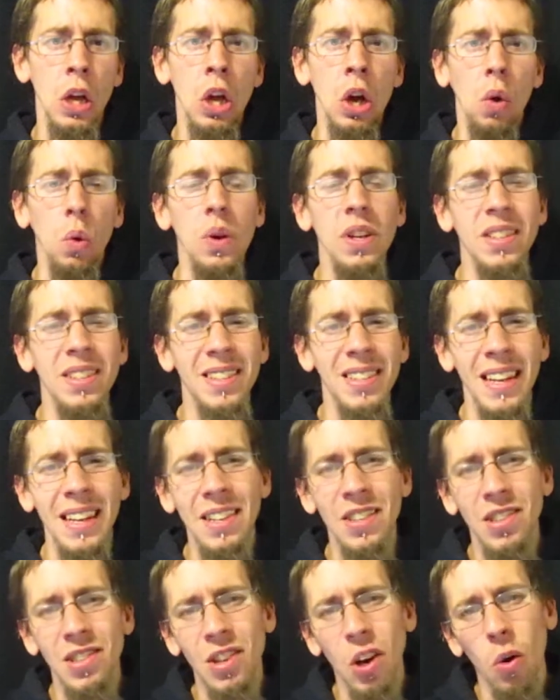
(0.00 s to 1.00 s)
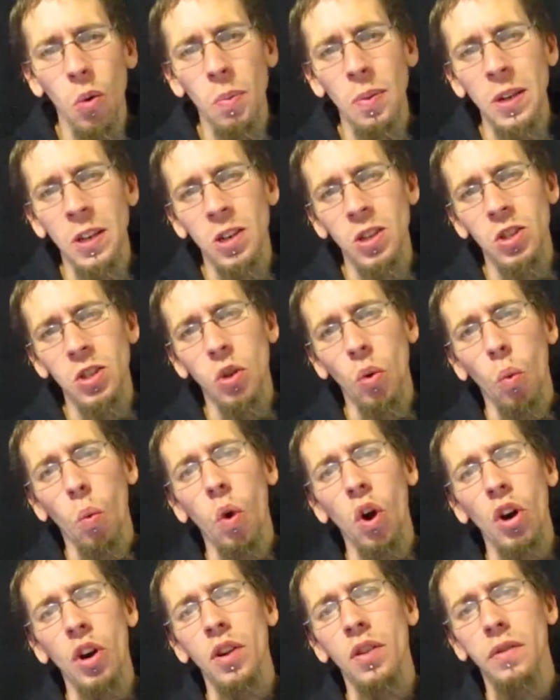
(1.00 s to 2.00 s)
We say so because the
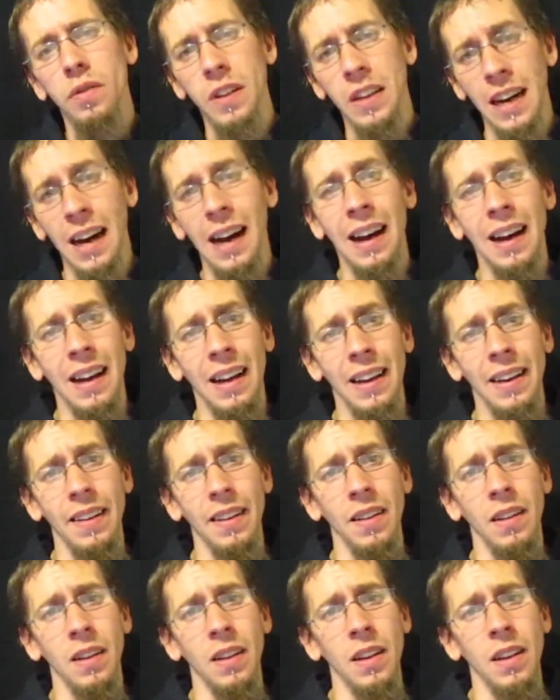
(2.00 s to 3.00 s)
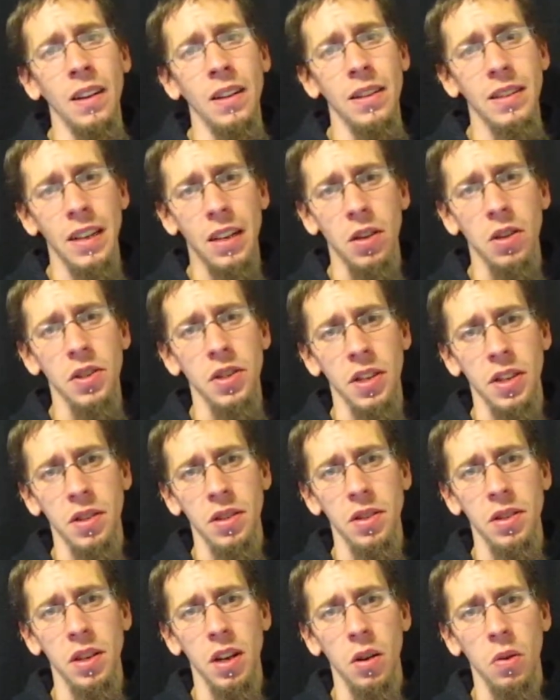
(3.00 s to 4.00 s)
Word of God tells us
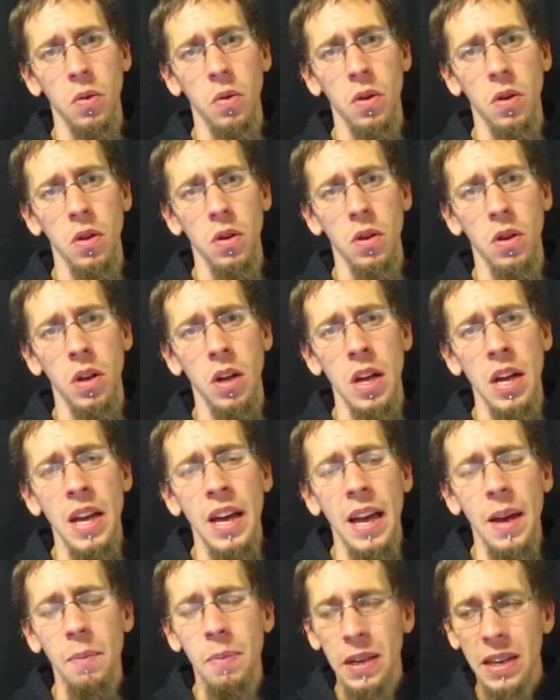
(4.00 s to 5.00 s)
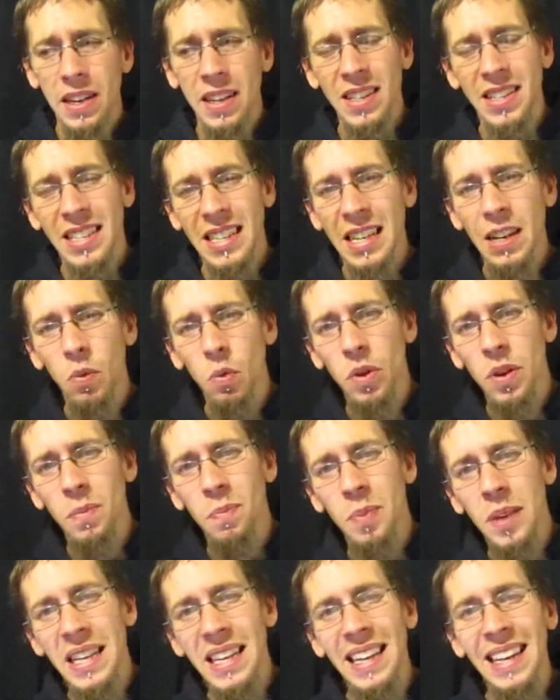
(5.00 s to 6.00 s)
so. And because it
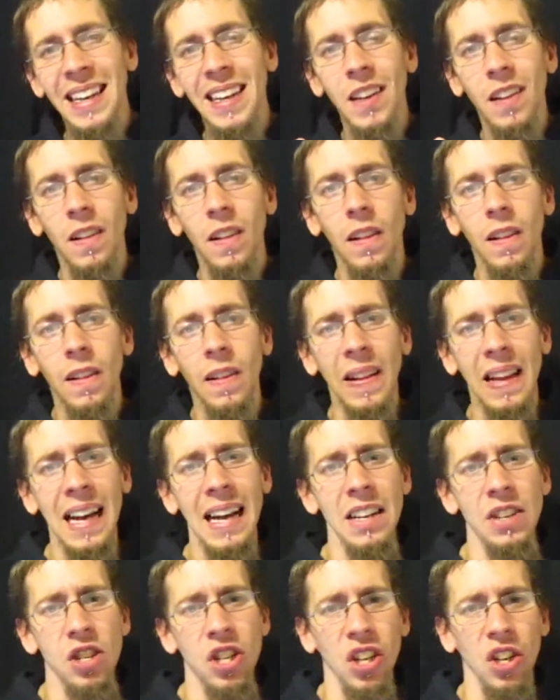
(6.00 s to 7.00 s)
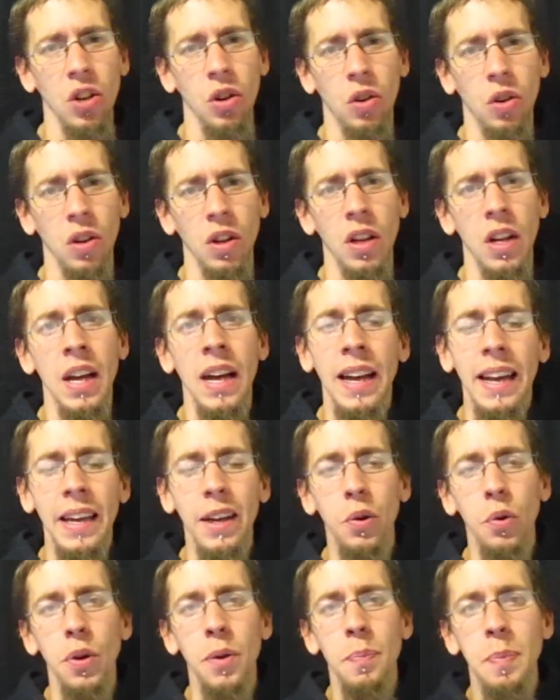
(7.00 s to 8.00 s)
would be illogical,
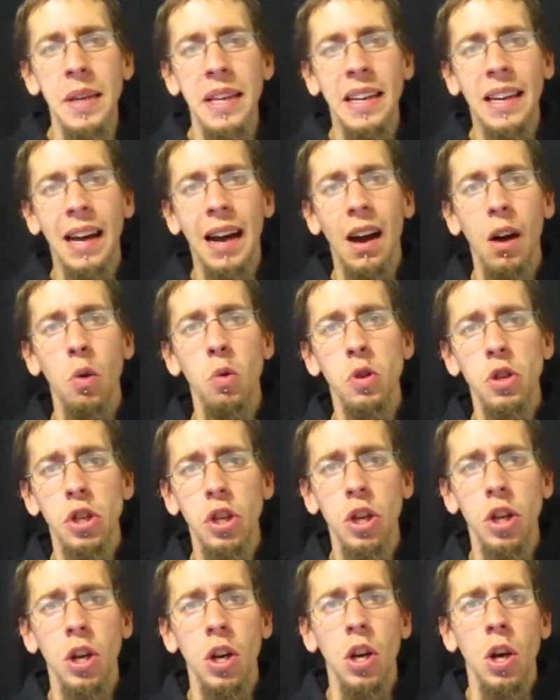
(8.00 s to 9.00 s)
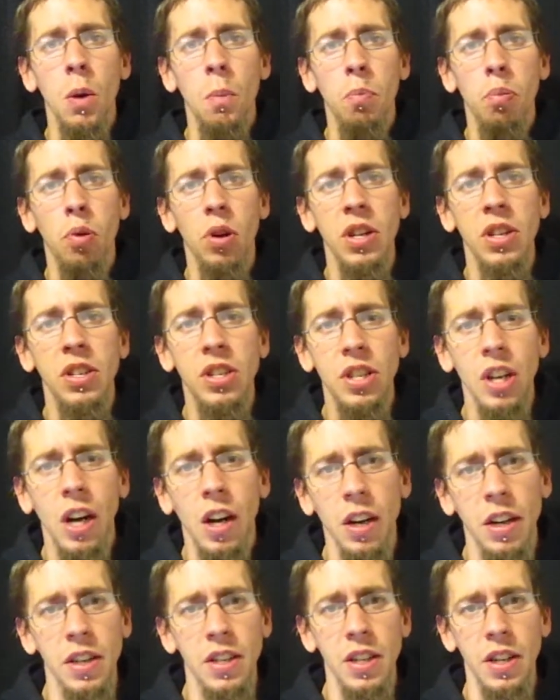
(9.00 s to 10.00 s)
it would be
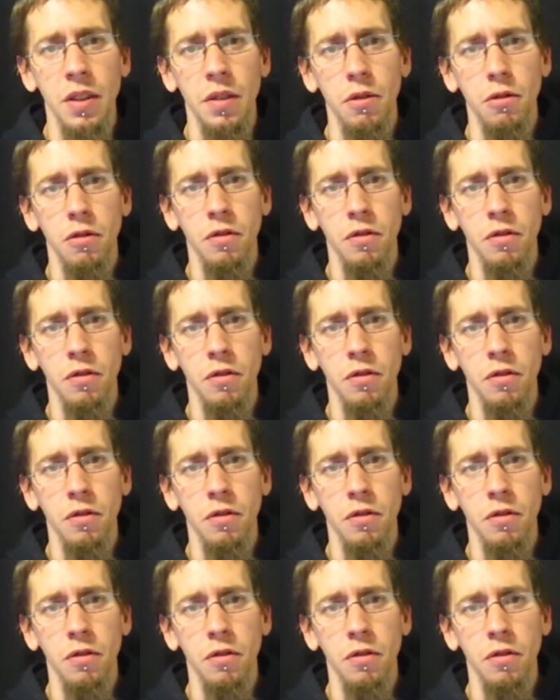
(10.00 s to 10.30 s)
counterproductive